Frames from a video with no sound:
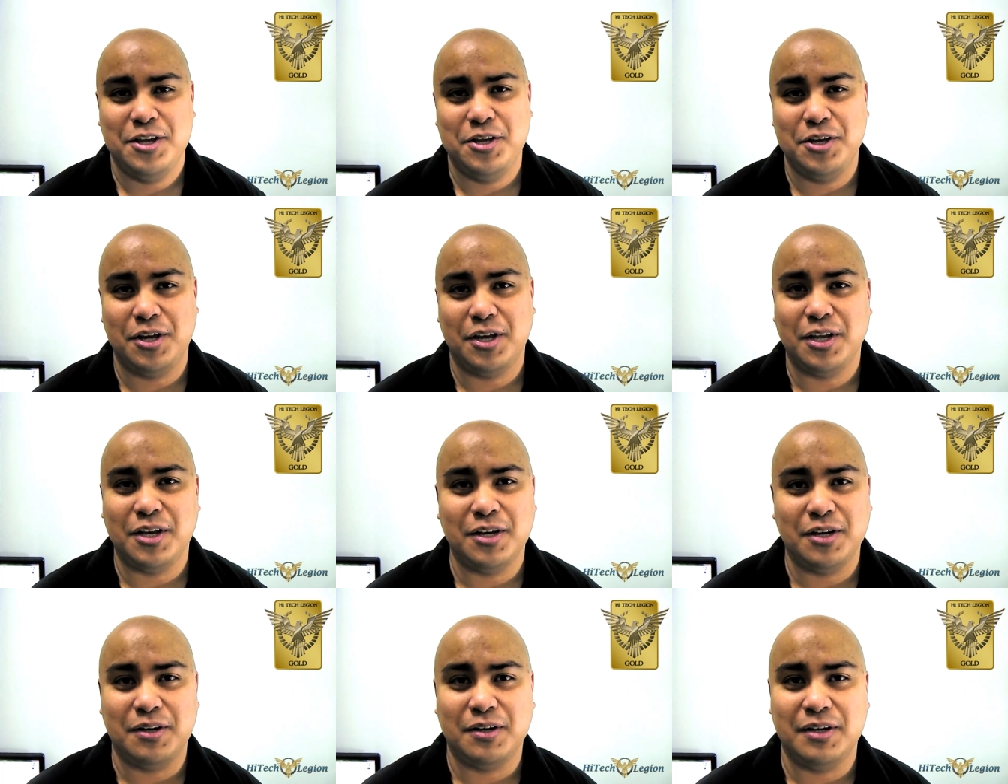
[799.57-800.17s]
You
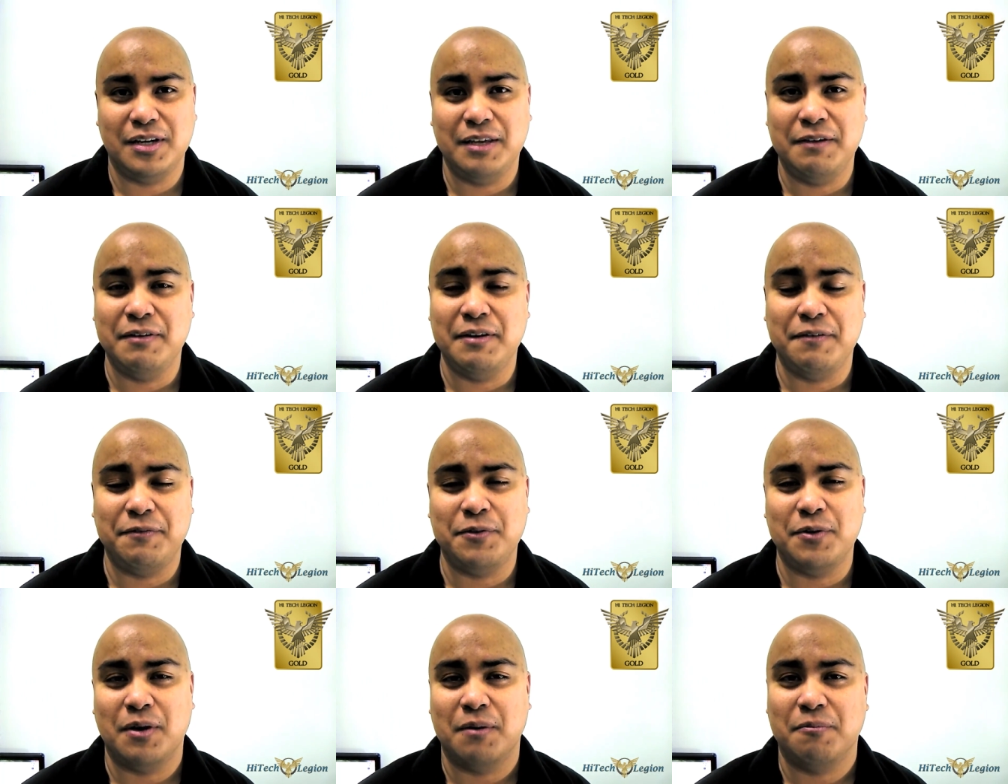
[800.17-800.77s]
can even
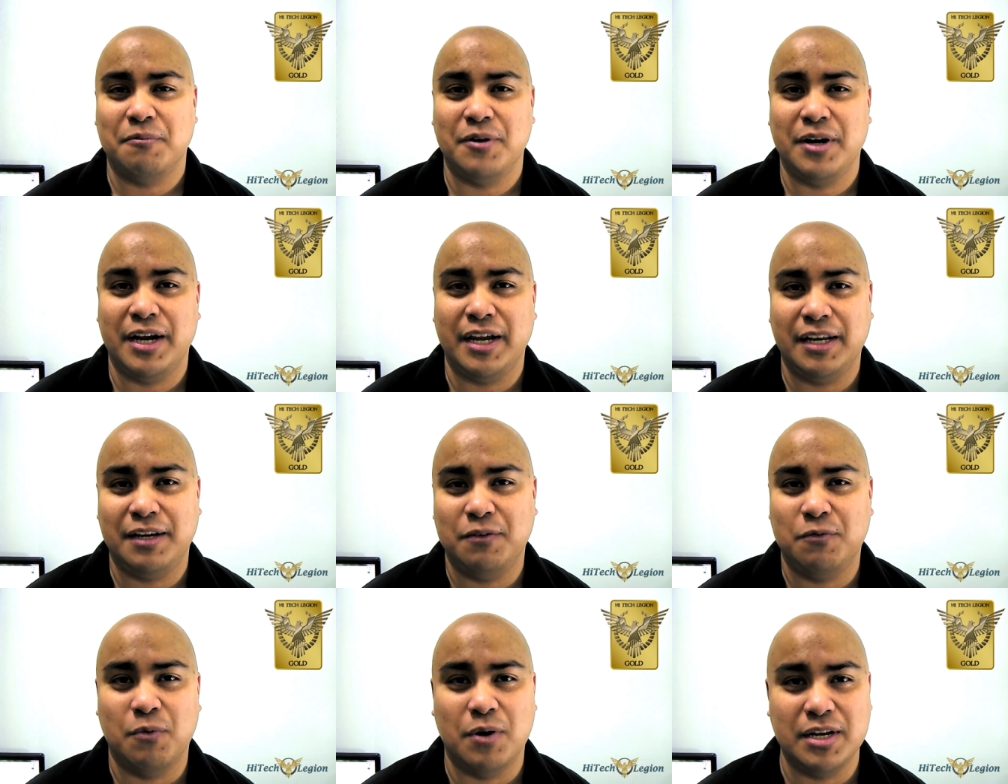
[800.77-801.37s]
if you
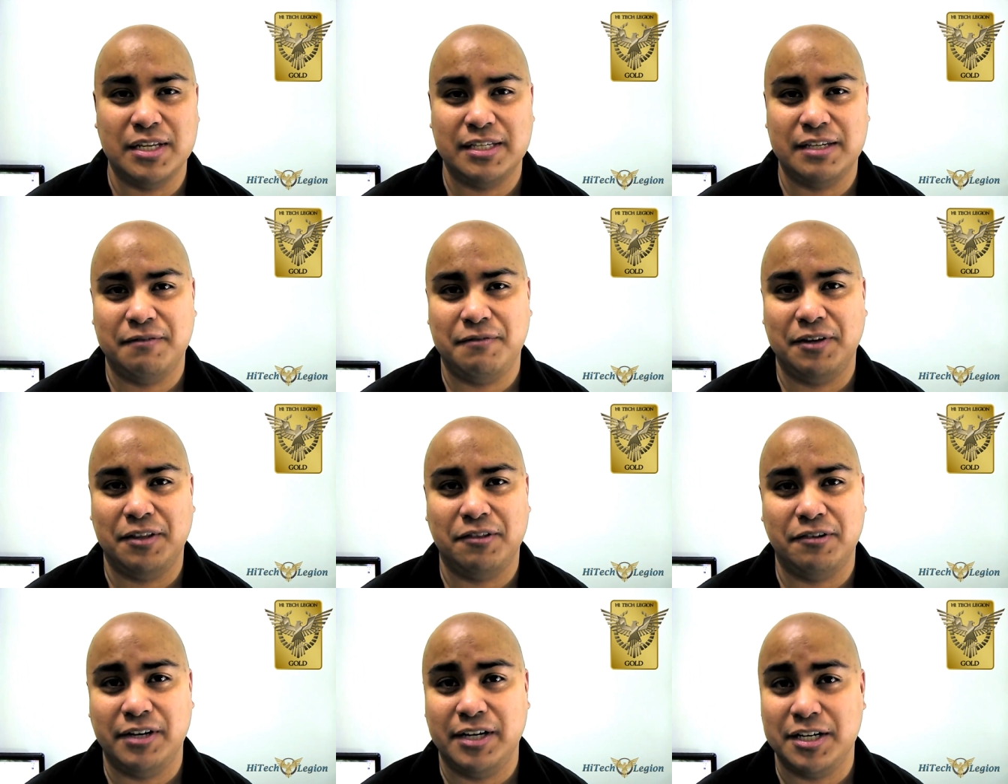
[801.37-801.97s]
upgrade once
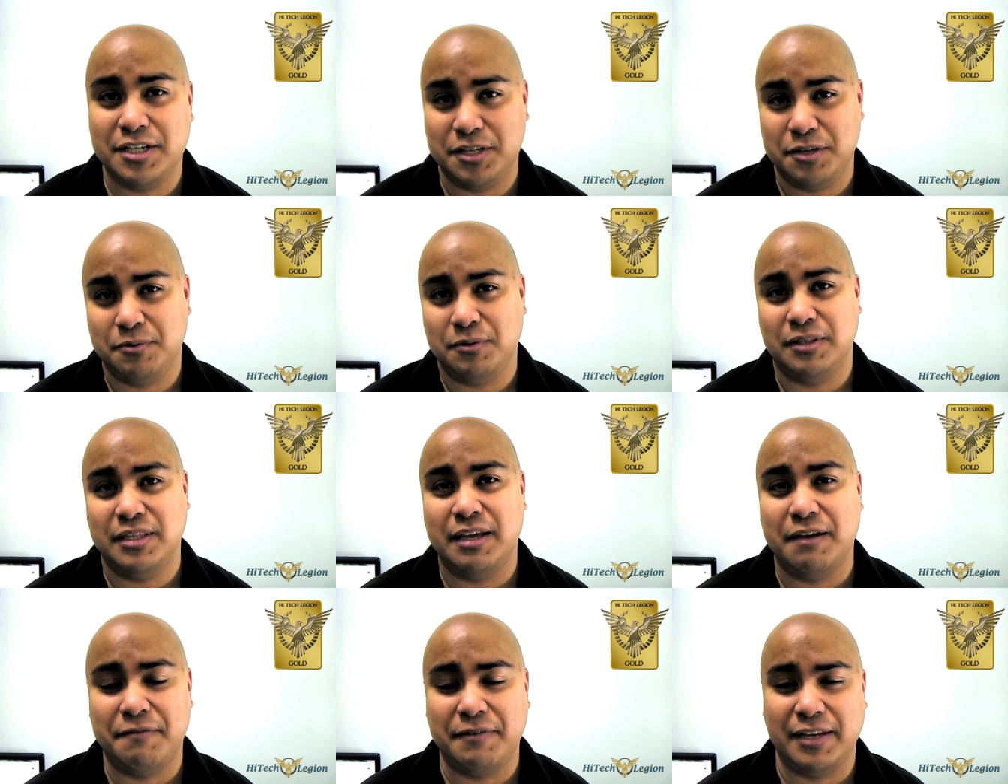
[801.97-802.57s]
every three years, you
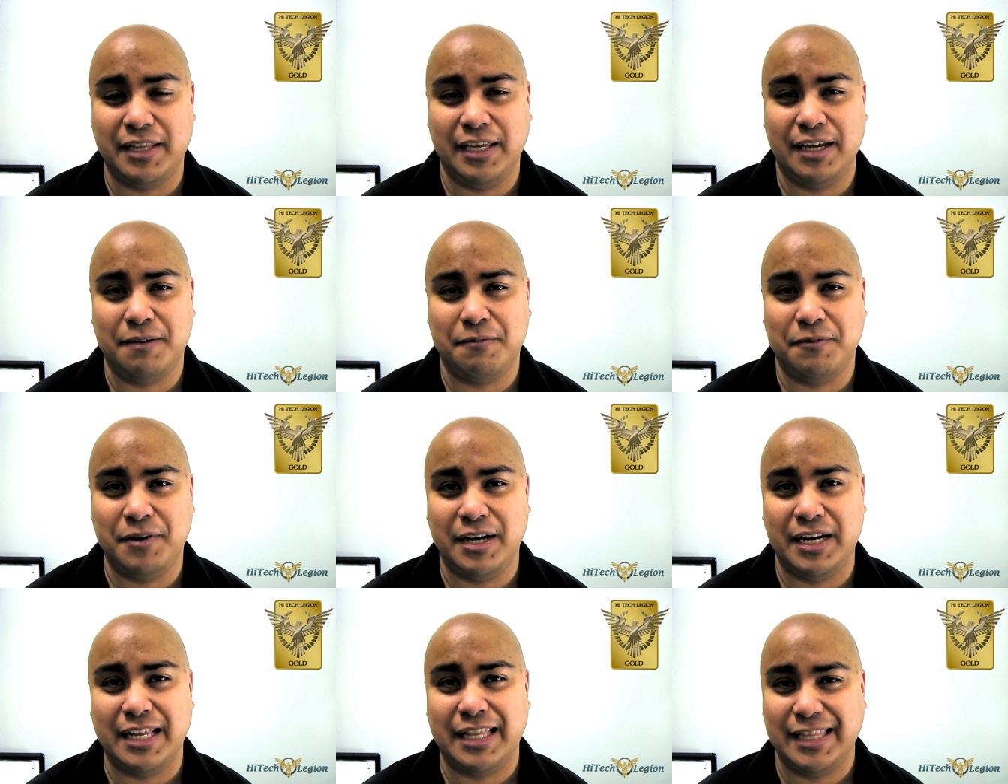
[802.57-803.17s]
will definitely
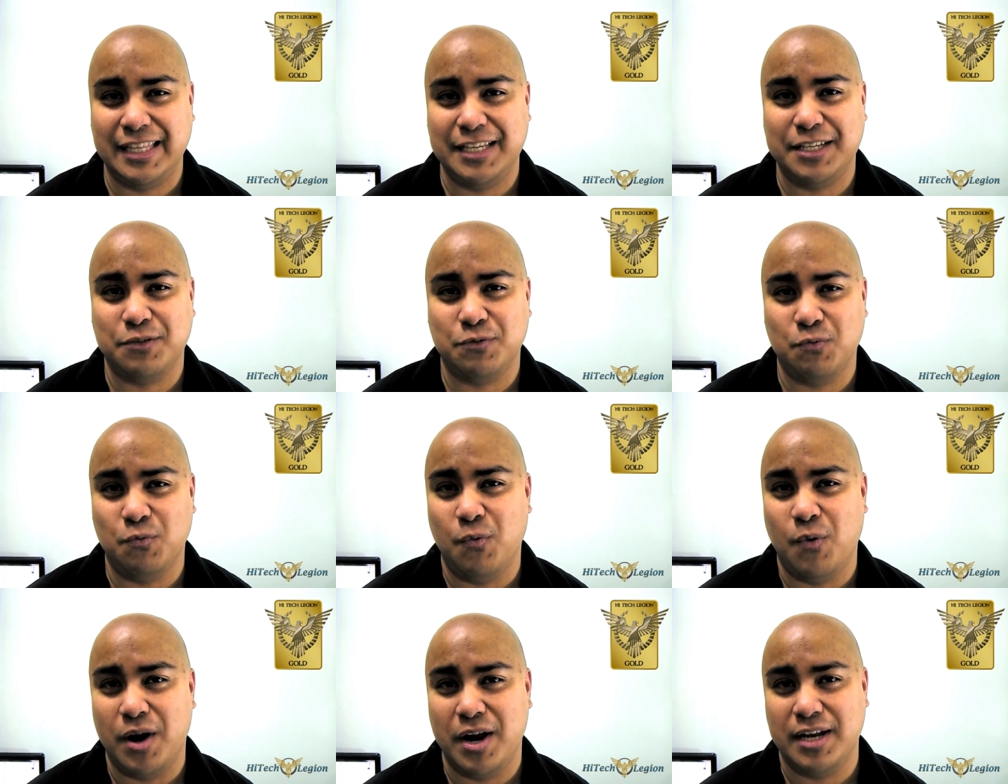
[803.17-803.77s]
upgrade at
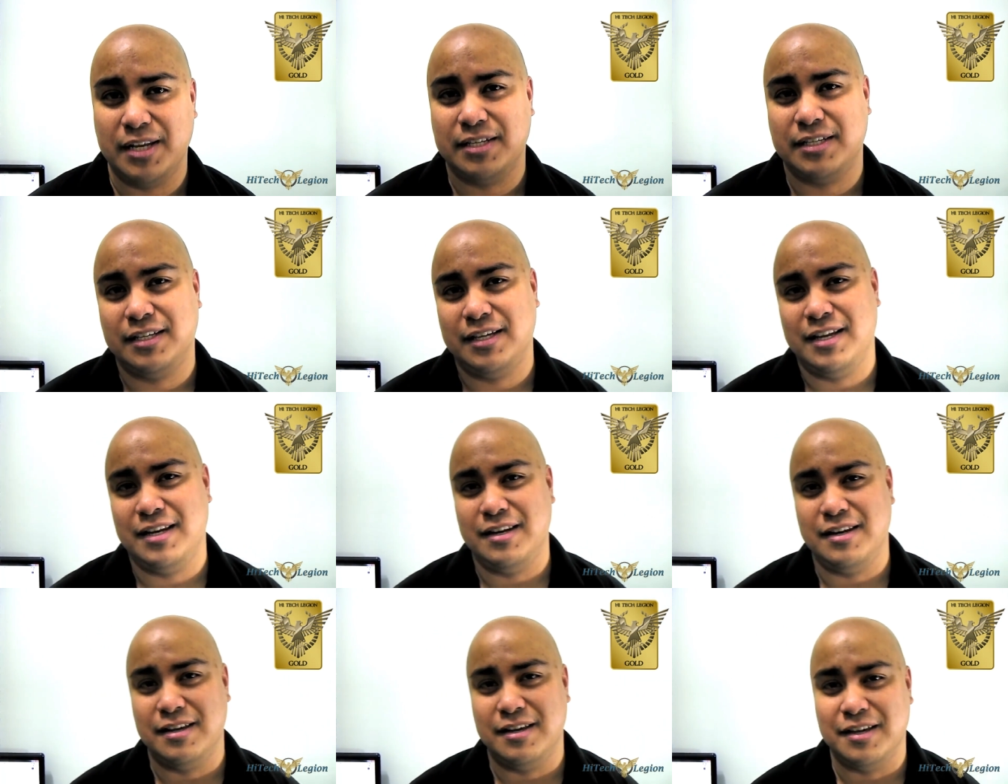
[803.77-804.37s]
least once,
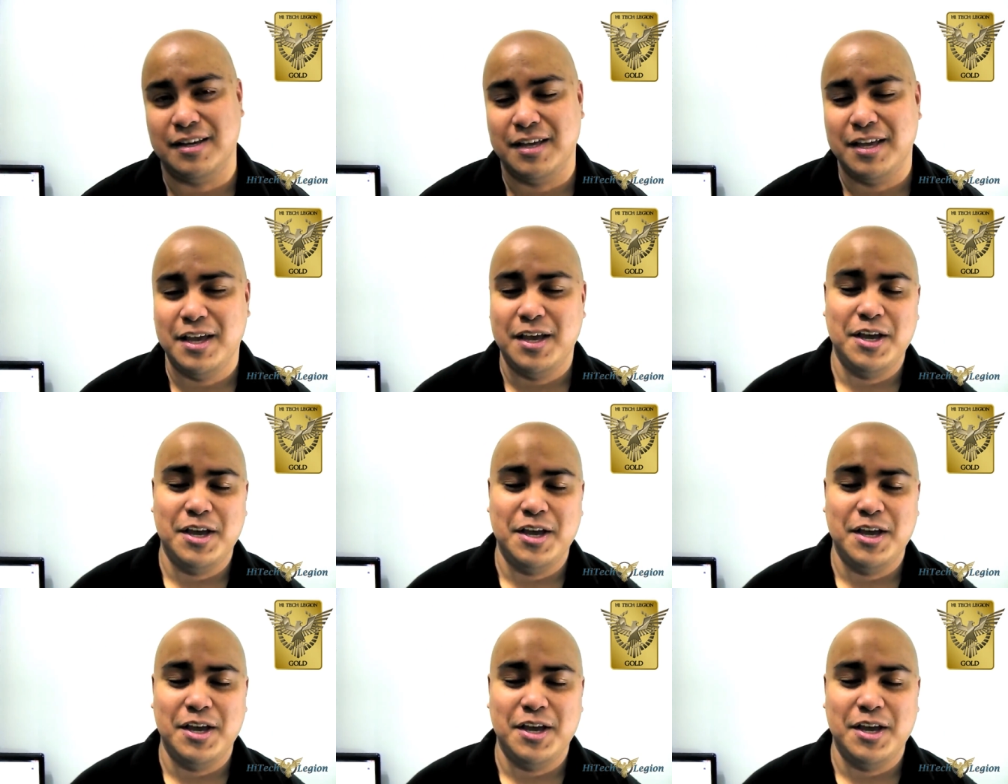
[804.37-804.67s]
and uh,